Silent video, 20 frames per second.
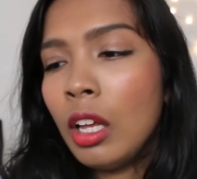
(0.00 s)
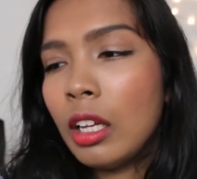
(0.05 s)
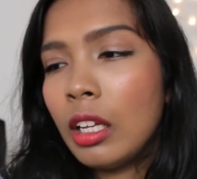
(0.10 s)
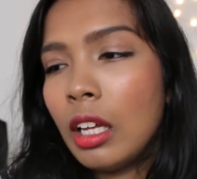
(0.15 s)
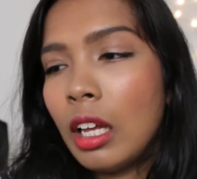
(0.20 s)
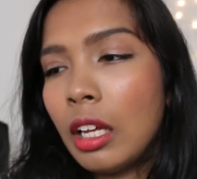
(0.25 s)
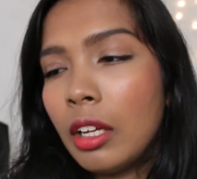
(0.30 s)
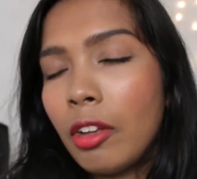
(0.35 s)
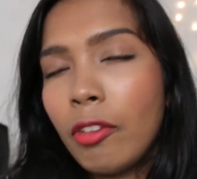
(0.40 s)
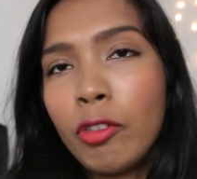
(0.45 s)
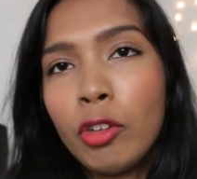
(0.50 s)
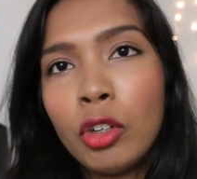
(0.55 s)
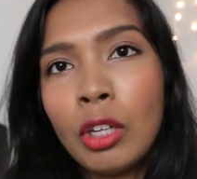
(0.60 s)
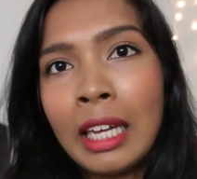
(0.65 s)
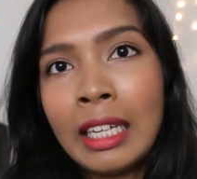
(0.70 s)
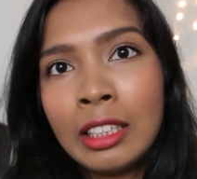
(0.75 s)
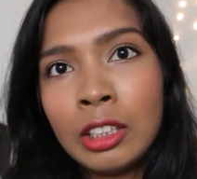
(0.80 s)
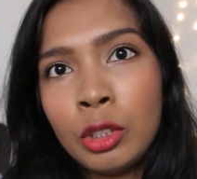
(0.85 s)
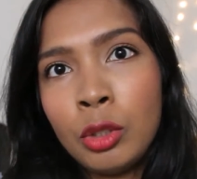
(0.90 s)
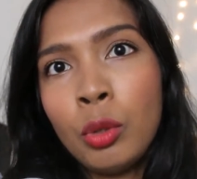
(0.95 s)
If you
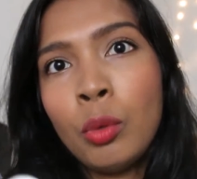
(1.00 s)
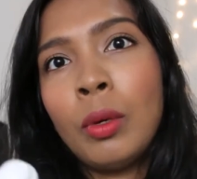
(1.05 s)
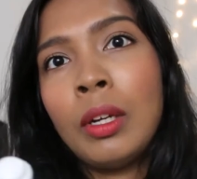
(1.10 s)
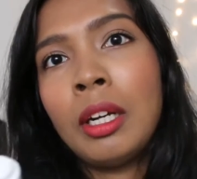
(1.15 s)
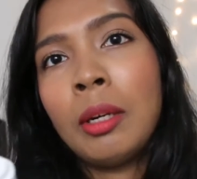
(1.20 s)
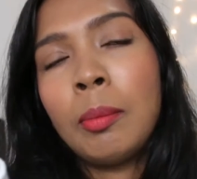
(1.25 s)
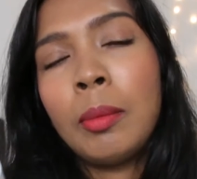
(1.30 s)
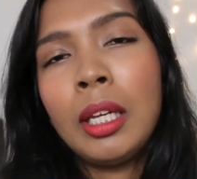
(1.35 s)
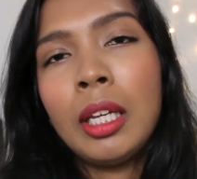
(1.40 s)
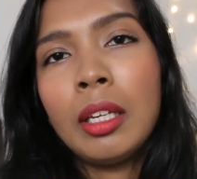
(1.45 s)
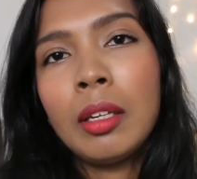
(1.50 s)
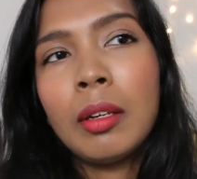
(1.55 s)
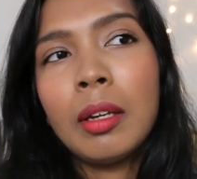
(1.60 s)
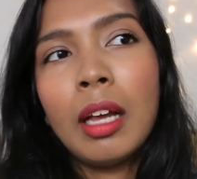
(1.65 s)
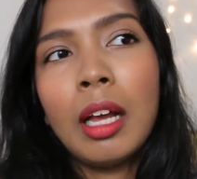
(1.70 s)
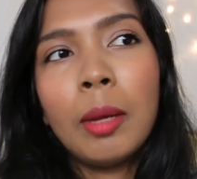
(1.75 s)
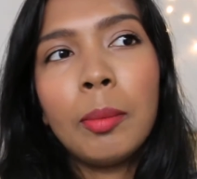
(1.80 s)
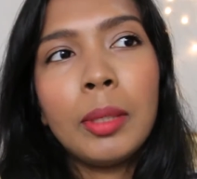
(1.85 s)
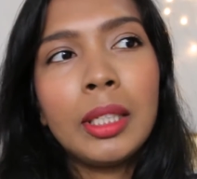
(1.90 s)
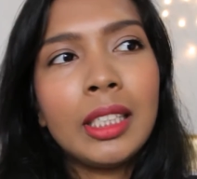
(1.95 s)
guys know what I mean,
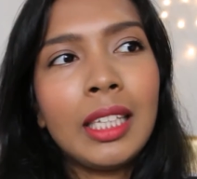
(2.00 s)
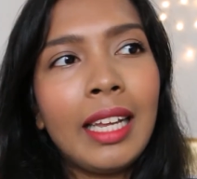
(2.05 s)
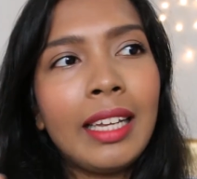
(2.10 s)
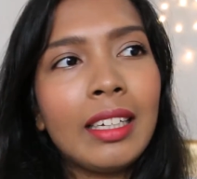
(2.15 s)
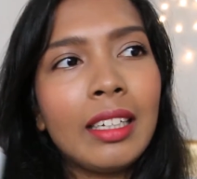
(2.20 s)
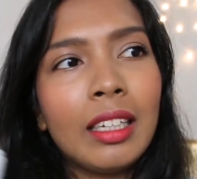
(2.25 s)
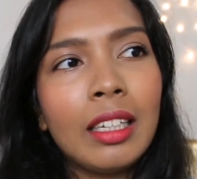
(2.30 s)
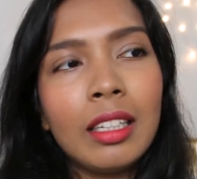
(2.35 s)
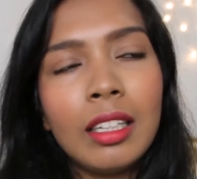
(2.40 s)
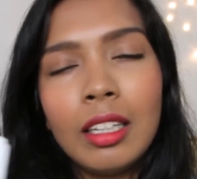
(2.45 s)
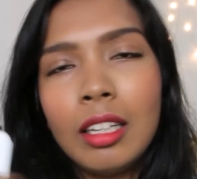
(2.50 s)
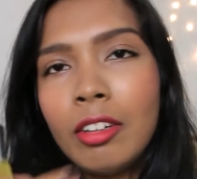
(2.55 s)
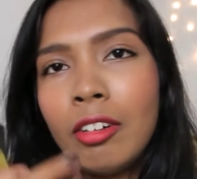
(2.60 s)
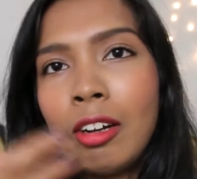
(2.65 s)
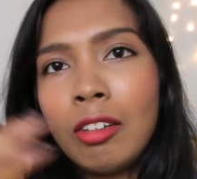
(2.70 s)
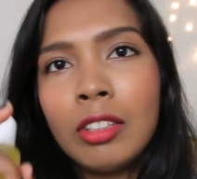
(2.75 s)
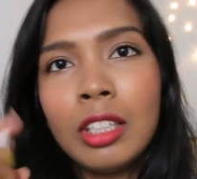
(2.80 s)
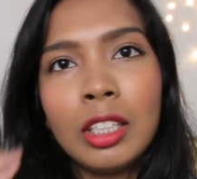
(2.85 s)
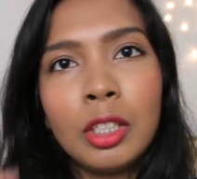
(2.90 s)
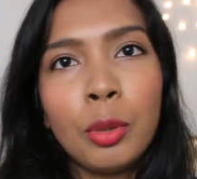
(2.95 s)
it's like
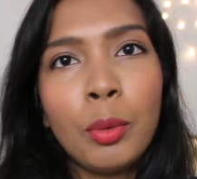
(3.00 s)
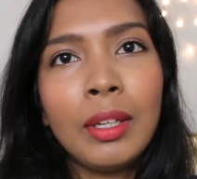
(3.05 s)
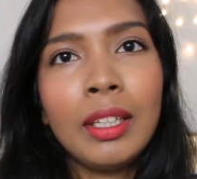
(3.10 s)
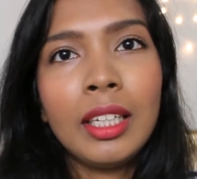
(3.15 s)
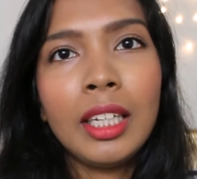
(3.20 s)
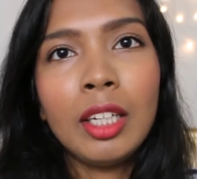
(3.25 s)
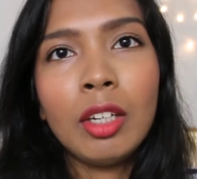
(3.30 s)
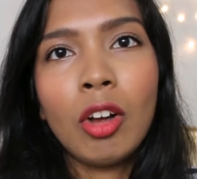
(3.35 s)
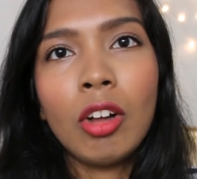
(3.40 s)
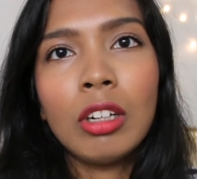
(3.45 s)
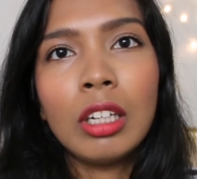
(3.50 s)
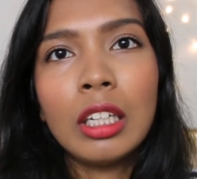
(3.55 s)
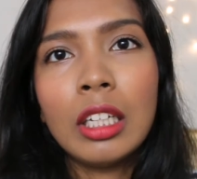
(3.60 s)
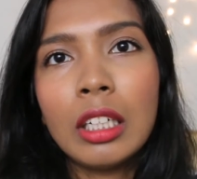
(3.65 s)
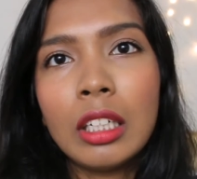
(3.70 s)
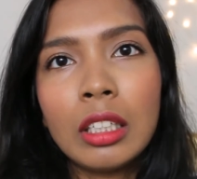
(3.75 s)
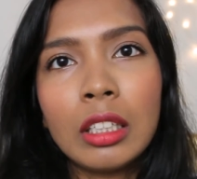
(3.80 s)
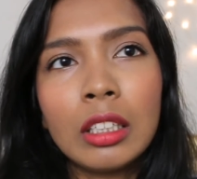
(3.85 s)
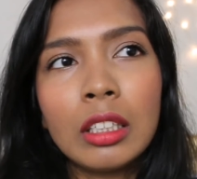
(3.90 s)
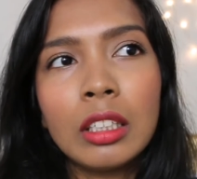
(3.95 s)
around the $20
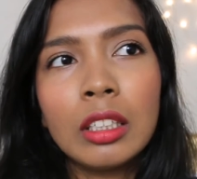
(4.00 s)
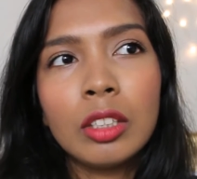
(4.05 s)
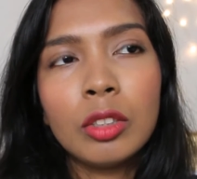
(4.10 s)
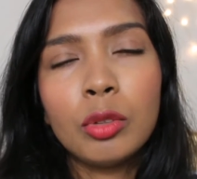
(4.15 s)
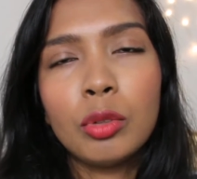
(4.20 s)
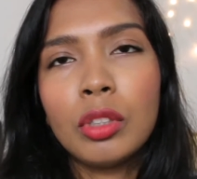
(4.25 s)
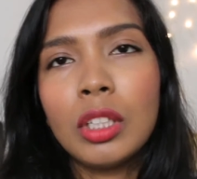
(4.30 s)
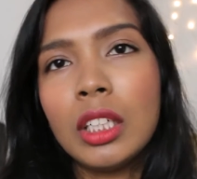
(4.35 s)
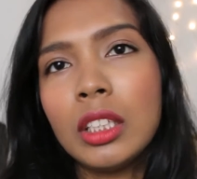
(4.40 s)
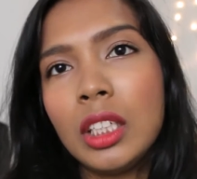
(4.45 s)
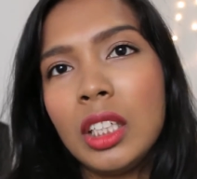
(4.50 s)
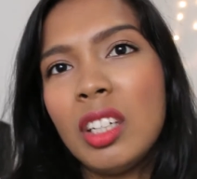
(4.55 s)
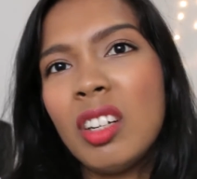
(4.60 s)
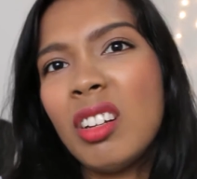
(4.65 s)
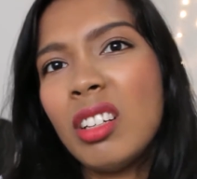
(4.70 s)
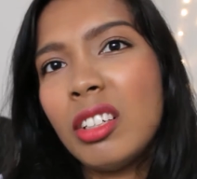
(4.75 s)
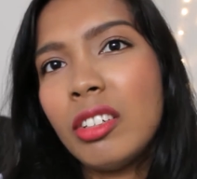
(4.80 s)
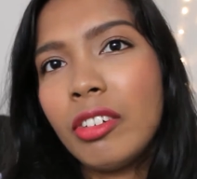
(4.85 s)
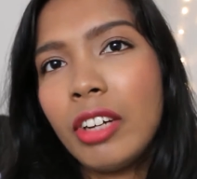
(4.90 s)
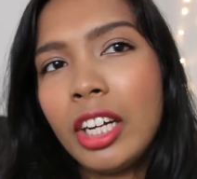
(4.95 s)
to
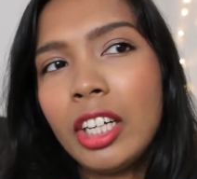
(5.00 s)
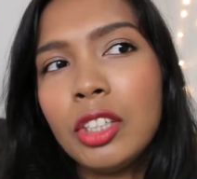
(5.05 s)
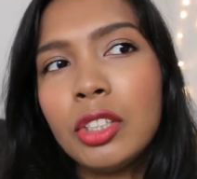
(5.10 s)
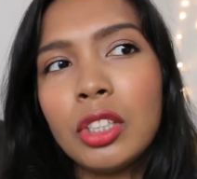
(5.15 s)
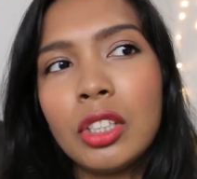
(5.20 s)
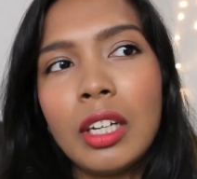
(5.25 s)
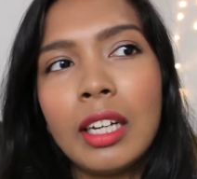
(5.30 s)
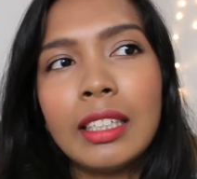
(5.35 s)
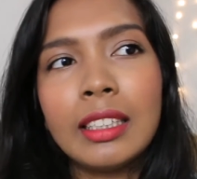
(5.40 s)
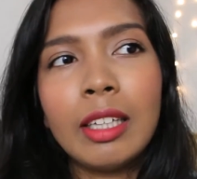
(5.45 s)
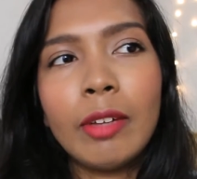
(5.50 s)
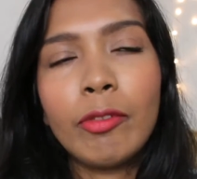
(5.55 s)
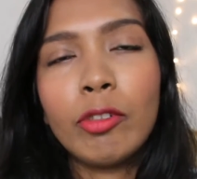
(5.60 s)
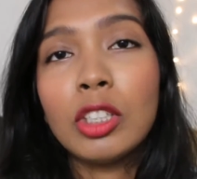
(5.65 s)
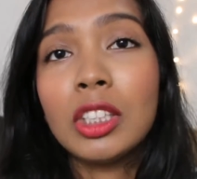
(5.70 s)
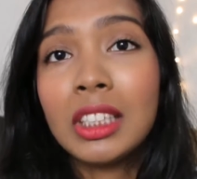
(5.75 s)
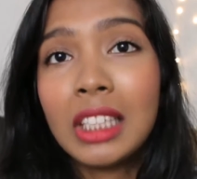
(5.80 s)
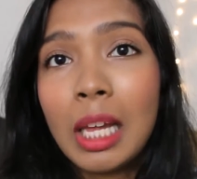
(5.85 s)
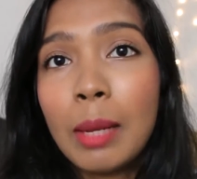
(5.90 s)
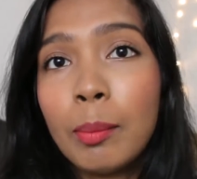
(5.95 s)
$30 range, except for
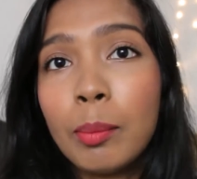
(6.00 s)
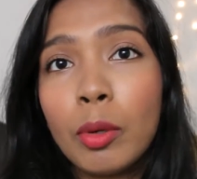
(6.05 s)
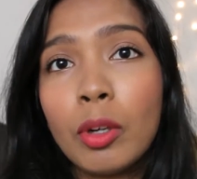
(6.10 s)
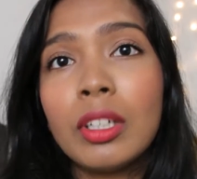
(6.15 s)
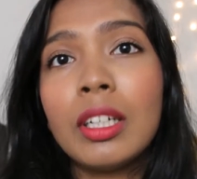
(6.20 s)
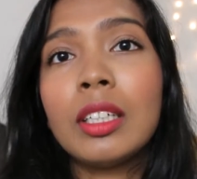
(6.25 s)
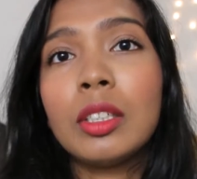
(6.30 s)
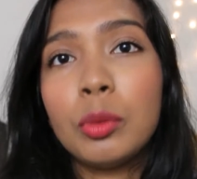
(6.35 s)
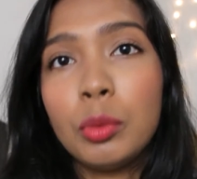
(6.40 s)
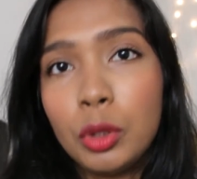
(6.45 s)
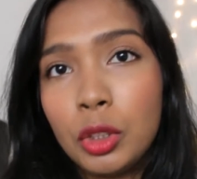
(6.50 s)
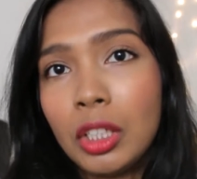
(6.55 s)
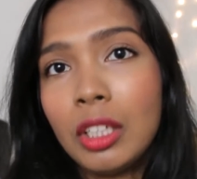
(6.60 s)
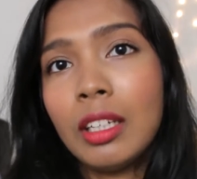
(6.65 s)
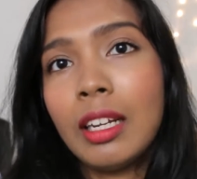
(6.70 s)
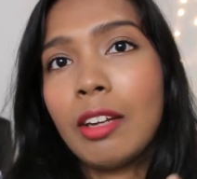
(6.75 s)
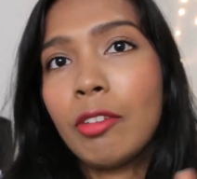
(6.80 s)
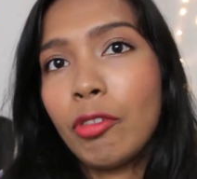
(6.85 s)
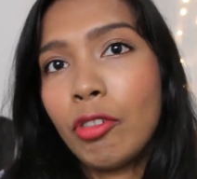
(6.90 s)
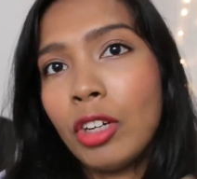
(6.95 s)
some products which are
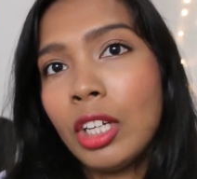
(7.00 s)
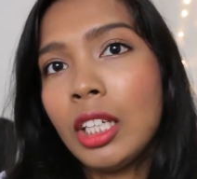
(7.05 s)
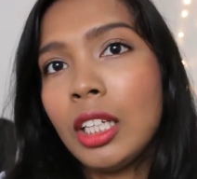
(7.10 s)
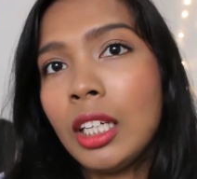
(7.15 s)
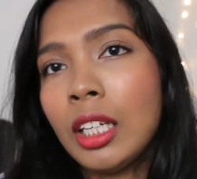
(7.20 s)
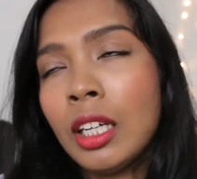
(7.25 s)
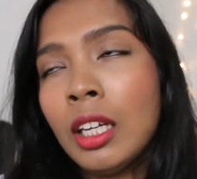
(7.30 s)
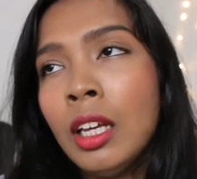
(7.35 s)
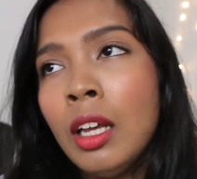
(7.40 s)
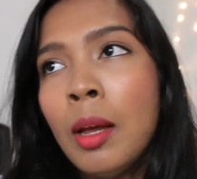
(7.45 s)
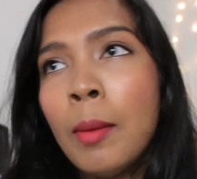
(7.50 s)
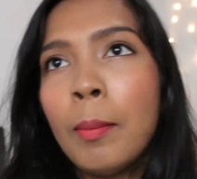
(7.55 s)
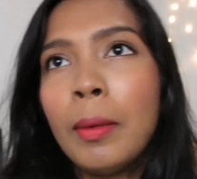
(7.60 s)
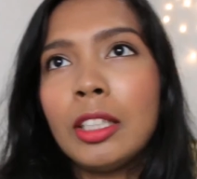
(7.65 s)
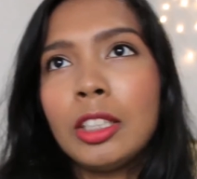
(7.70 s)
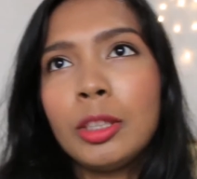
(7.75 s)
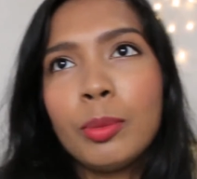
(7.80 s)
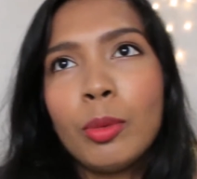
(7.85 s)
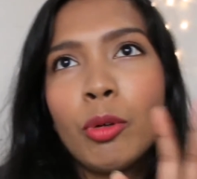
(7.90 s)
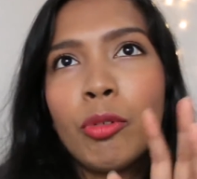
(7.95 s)
like really
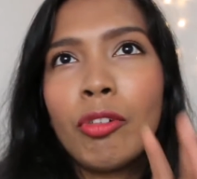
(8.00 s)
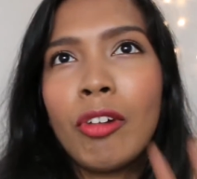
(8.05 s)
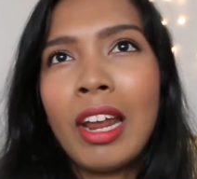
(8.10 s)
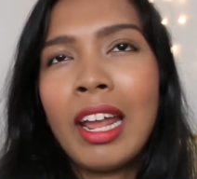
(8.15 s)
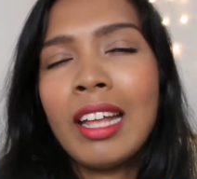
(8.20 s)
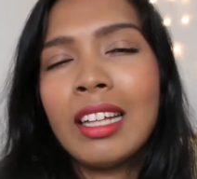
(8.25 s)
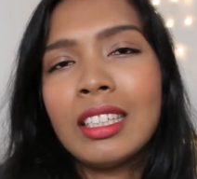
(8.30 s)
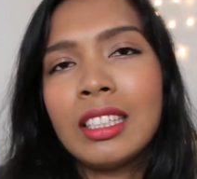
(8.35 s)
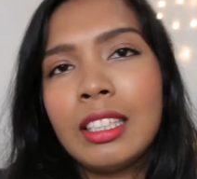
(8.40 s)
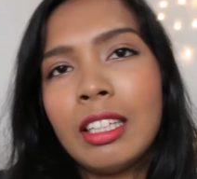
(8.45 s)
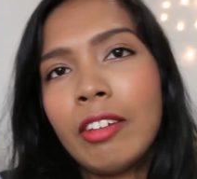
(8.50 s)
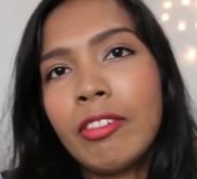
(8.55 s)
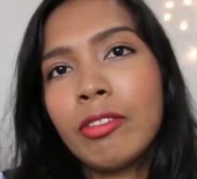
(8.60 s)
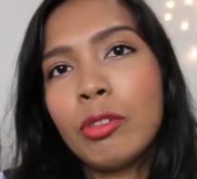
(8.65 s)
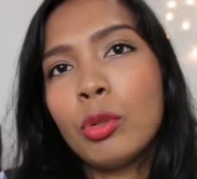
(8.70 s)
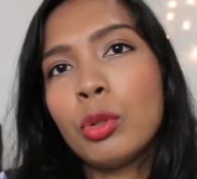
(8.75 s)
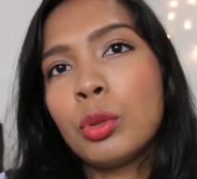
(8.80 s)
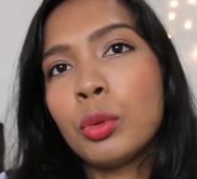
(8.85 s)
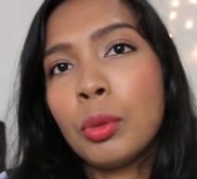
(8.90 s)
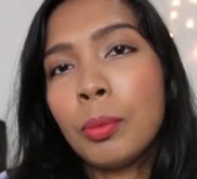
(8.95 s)
much more rare and stuff,
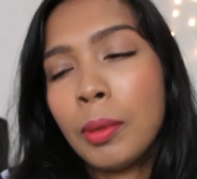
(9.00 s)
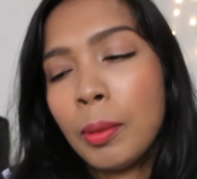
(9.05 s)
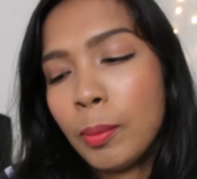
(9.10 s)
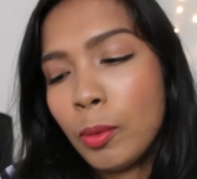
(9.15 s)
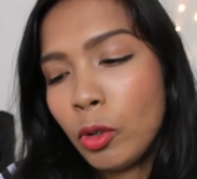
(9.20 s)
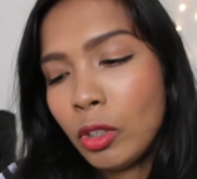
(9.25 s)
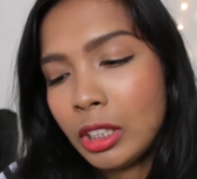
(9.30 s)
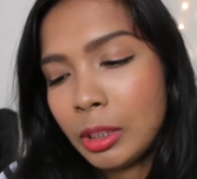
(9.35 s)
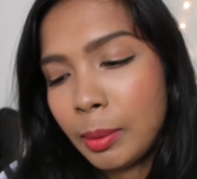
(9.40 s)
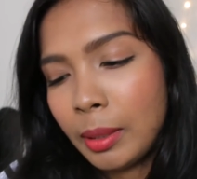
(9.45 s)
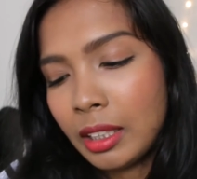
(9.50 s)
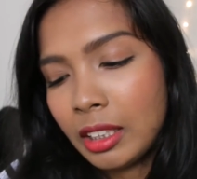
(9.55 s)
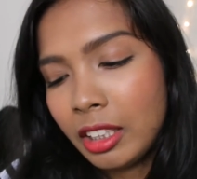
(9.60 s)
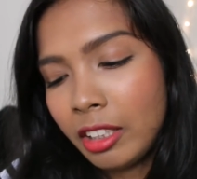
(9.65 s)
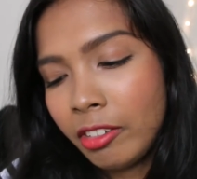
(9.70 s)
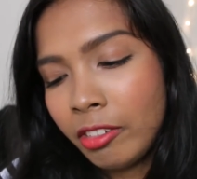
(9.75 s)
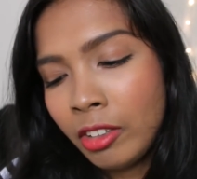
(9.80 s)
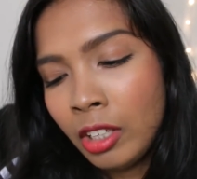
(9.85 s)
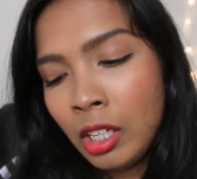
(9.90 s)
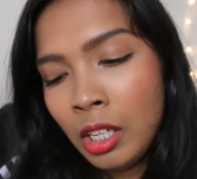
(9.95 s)
those would be more
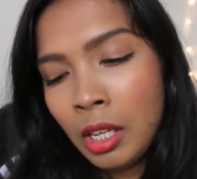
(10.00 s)
expensive.